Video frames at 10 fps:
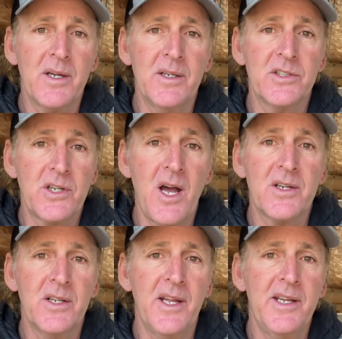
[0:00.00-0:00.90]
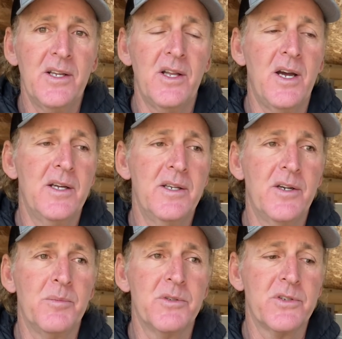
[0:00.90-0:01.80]
and Stockton Lake a lot
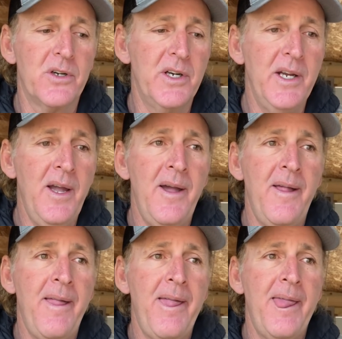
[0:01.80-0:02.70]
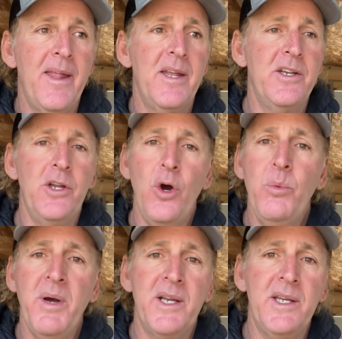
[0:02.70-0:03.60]
here in Missouri
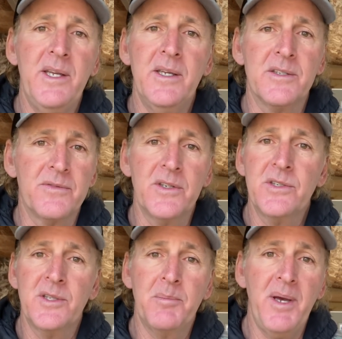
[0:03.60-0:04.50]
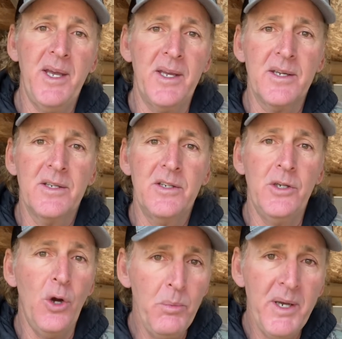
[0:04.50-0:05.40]
nobody is fishing the bank.
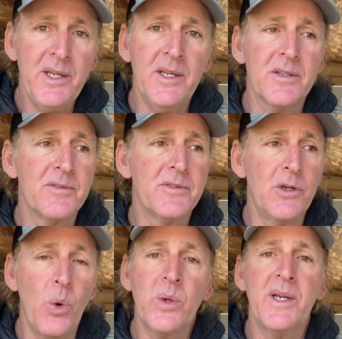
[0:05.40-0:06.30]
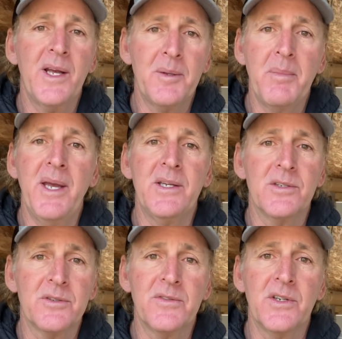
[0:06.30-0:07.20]
Nobody is going down the bank
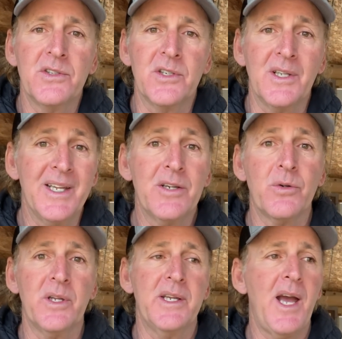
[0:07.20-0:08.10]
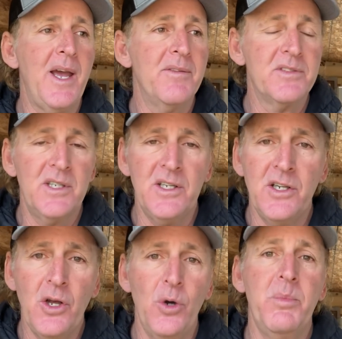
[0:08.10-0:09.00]
just fishing. Literally, I have seen
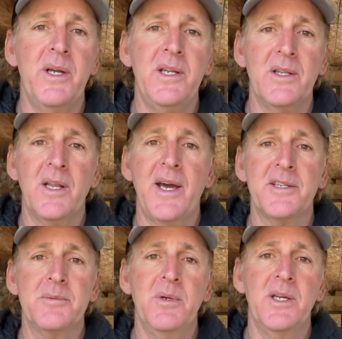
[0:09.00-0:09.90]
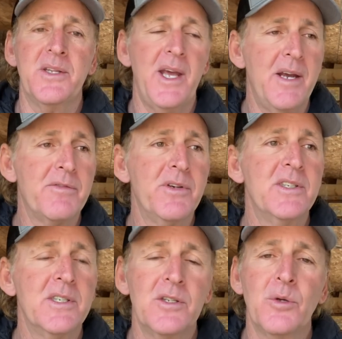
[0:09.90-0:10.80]
nobody the last month. Every
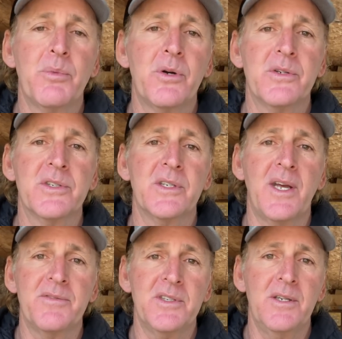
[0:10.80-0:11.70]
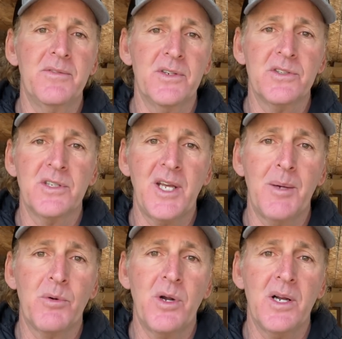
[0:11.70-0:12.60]
single person I've seen fishing
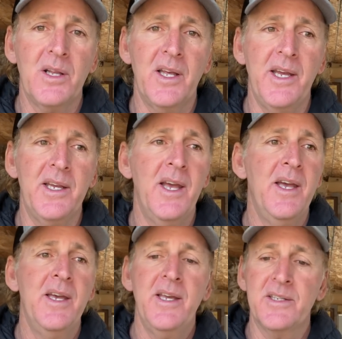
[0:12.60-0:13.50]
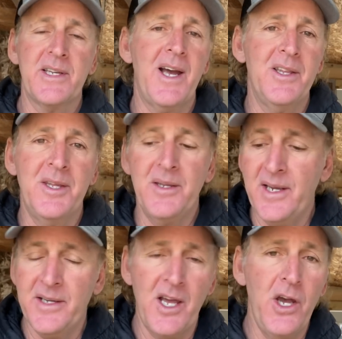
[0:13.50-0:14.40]
Table Rock Lake is out
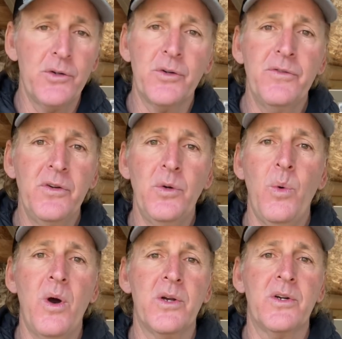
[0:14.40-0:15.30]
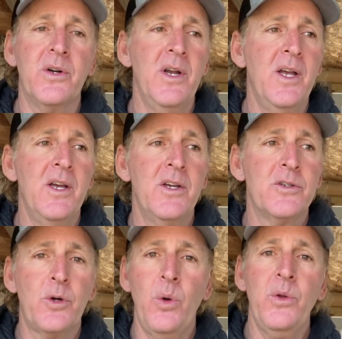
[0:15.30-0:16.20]
in, 100 foot of water,
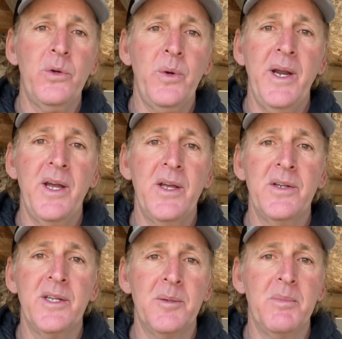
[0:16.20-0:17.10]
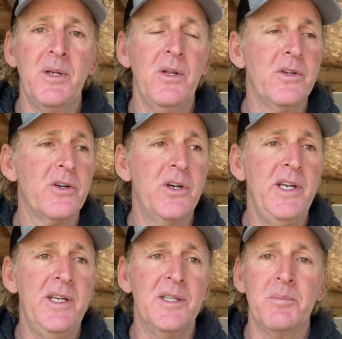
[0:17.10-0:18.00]
trolling around in the middle of the
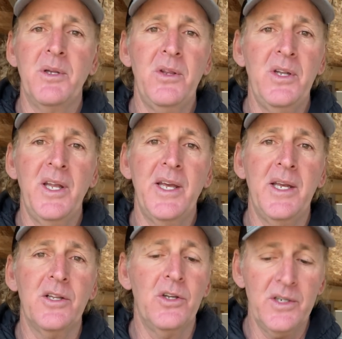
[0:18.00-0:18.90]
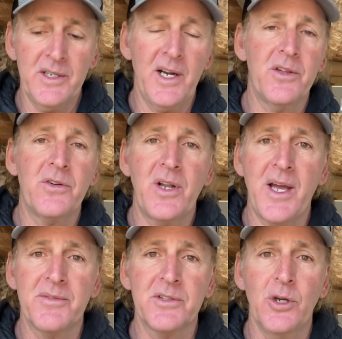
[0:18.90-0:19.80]
creek, in the middle of the lake, looking down through
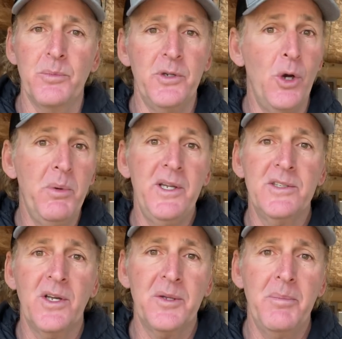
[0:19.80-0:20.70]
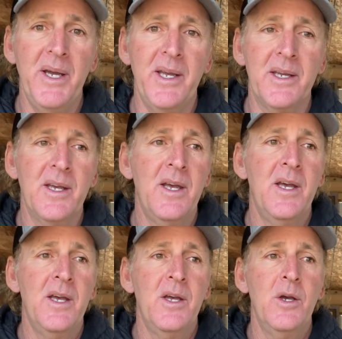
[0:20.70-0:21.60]
live scope. Nobody's on the bank.
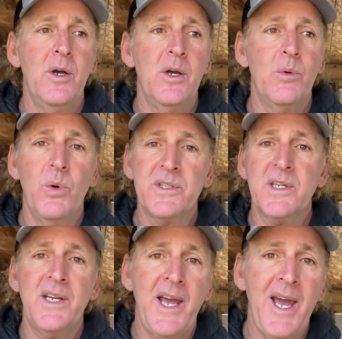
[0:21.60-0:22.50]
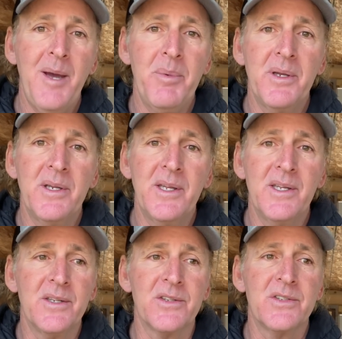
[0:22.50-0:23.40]
What's going to happen
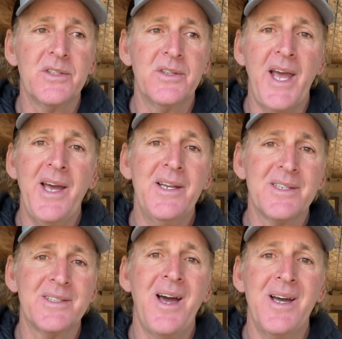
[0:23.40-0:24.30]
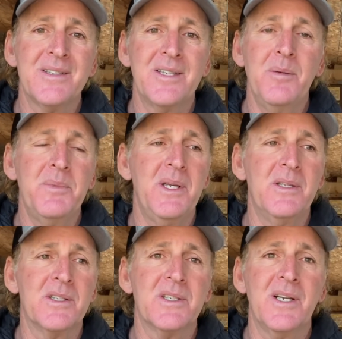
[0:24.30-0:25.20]
is that is not something
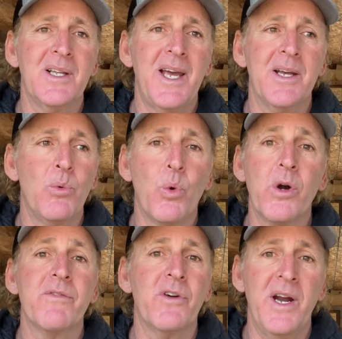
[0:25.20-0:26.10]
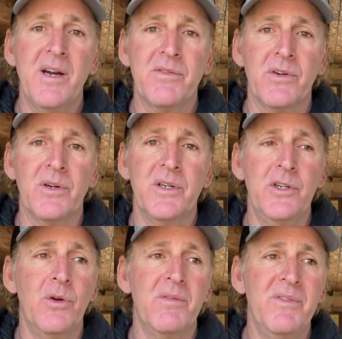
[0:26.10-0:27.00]
that's going to like work forever. You
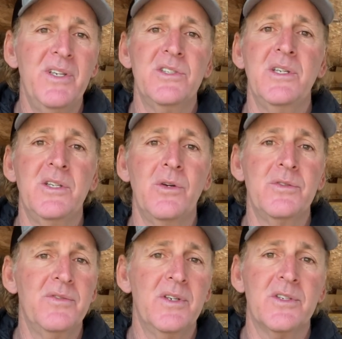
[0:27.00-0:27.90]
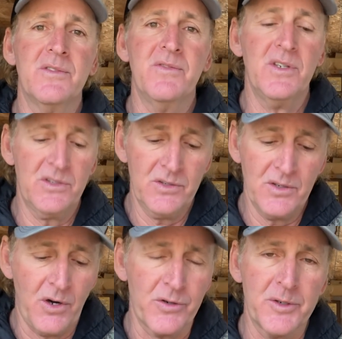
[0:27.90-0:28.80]
know, eventually those fish, fish
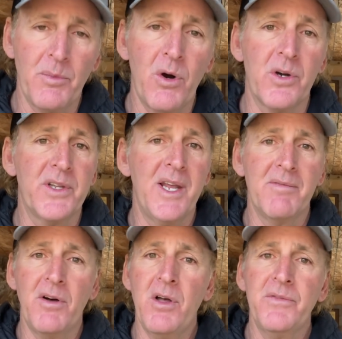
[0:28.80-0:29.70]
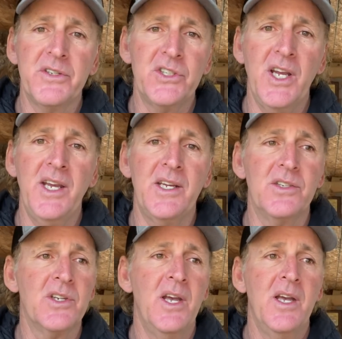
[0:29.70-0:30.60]
are smart. They evolve to
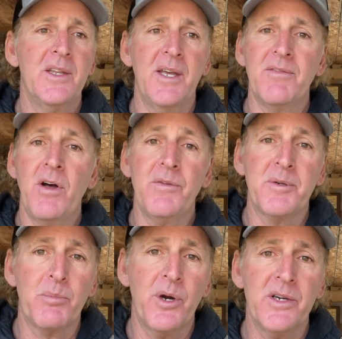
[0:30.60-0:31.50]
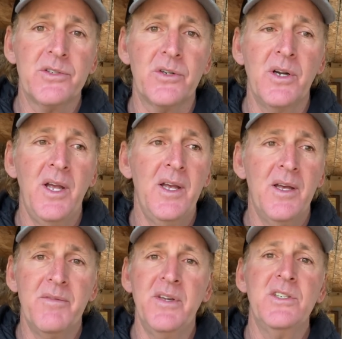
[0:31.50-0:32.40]
change. They evolve to pressure
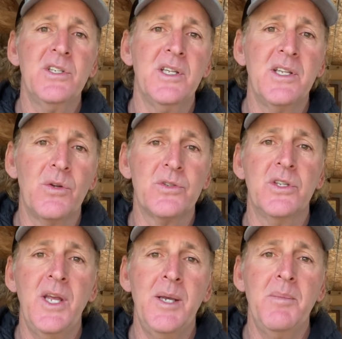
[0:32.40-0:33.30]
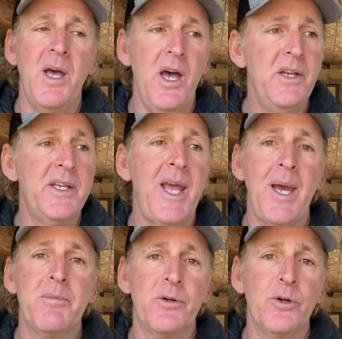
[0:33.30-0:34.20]
eventually those same
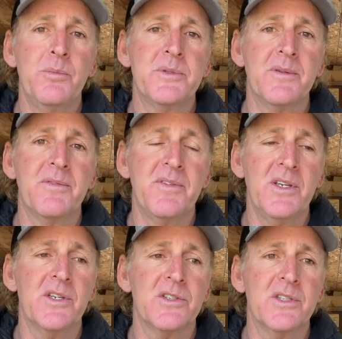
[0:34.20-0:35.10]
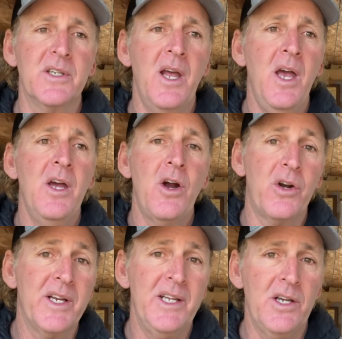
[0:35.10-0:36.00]
untapped groups of fish that are
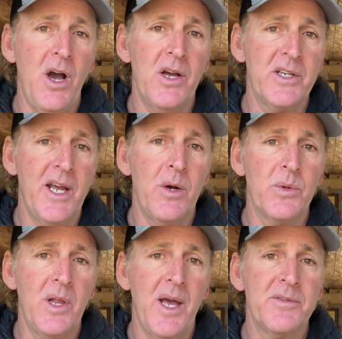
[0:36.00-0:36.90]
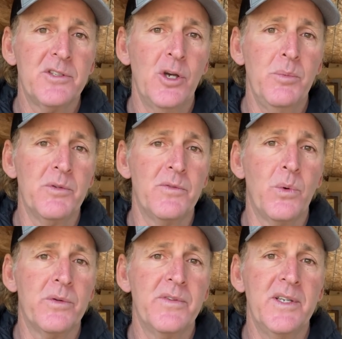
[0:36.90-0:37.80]
getting caught now with live scope and
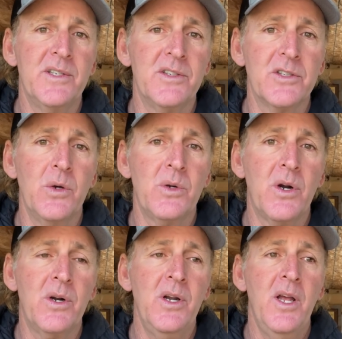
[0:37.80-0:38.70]
forward-facing sonar,